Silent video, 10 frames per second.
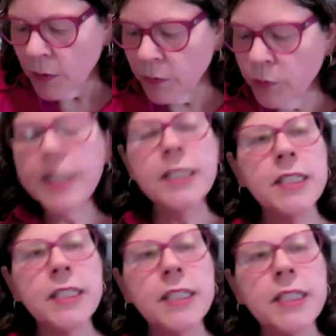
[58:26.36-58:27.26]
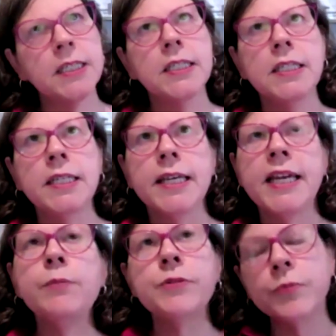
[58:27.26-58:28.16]
really
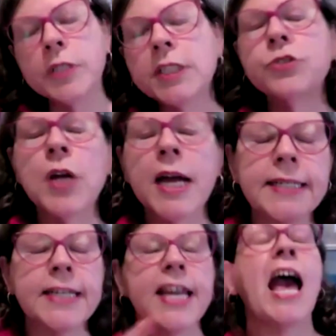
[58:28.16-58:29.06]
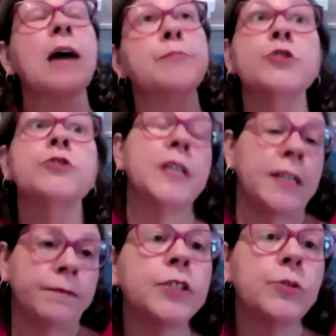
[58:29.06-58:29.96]
he was really trying to capture
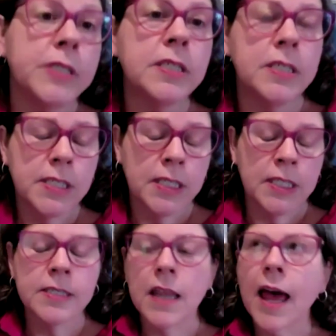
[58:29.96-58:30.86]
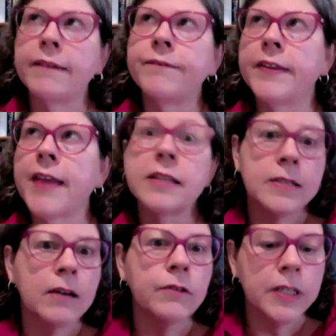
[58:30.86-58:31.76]
the influences in his life and
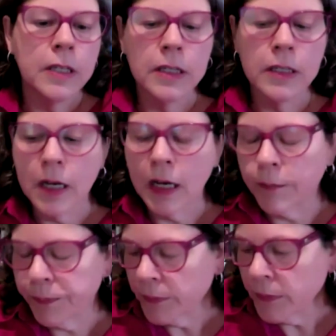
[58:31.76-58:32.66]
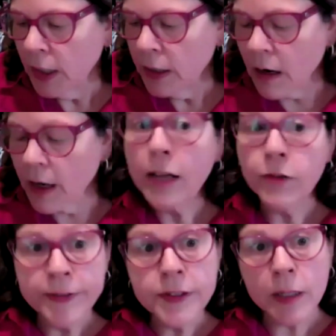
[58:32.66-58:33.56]
that's now in the um, art
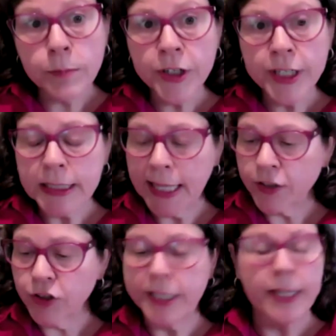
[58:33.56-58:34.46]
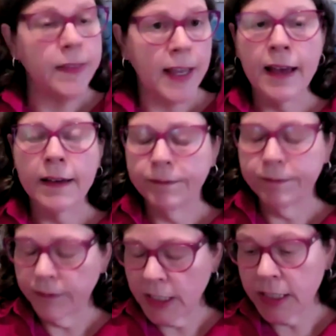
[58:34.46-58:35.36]
gallery of sudbury collection and they have
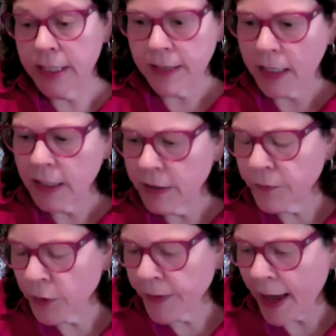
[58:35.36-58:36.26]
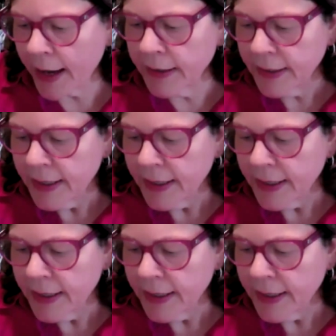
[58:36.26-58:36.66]
the studies for that